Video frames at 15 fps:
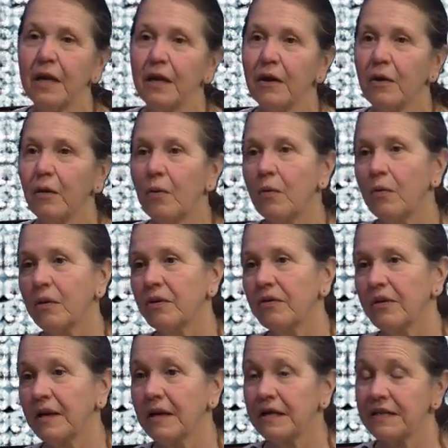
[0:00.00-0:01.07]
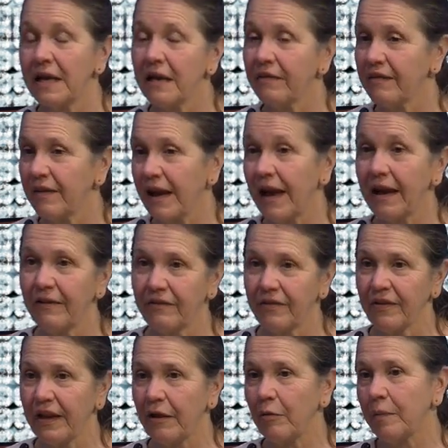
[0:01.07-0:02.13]
Or, because I'll say, I have a
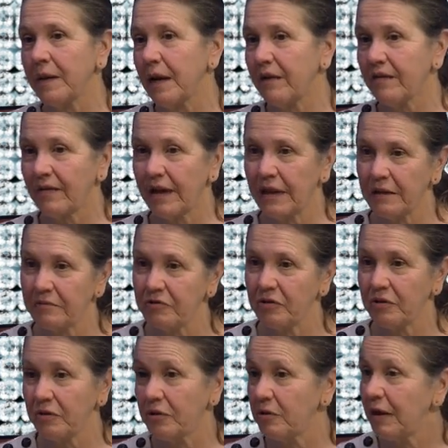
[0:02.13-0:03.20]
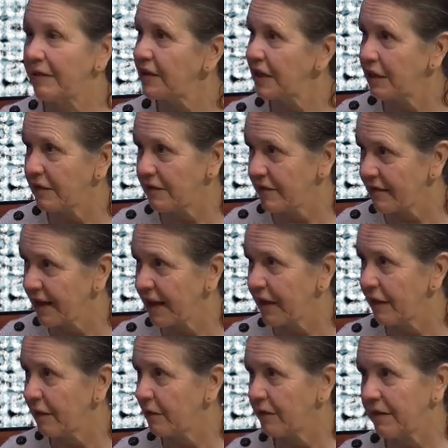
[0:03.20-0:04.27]
scale, but I'll say, you don't have to get on the
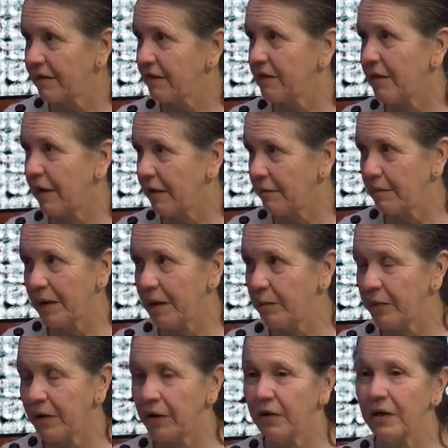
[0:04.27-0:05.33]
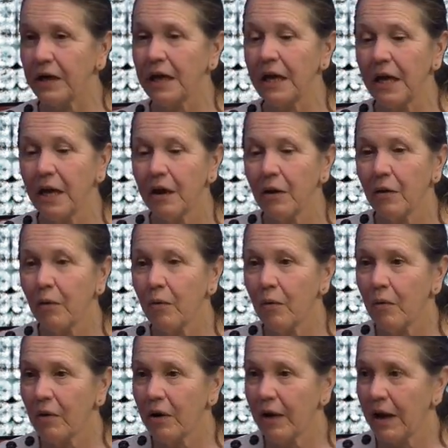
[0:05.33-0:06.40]
scale. That's not my priority.
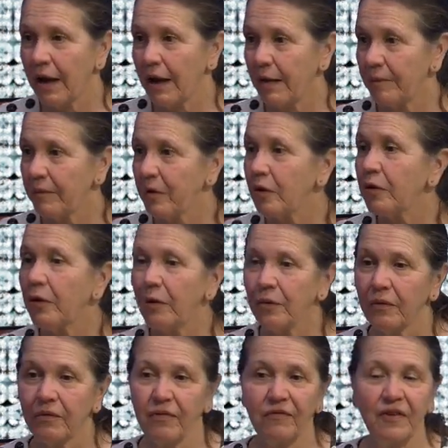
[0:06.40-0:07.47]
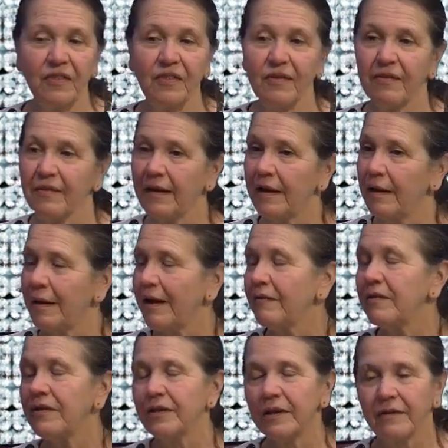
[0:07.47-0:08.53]
Or clothes fit the same.
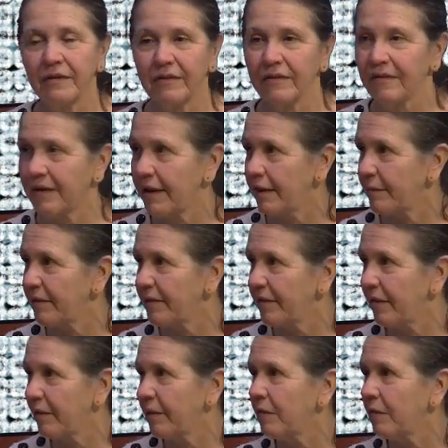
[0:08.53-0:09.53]
Everything's the same. So.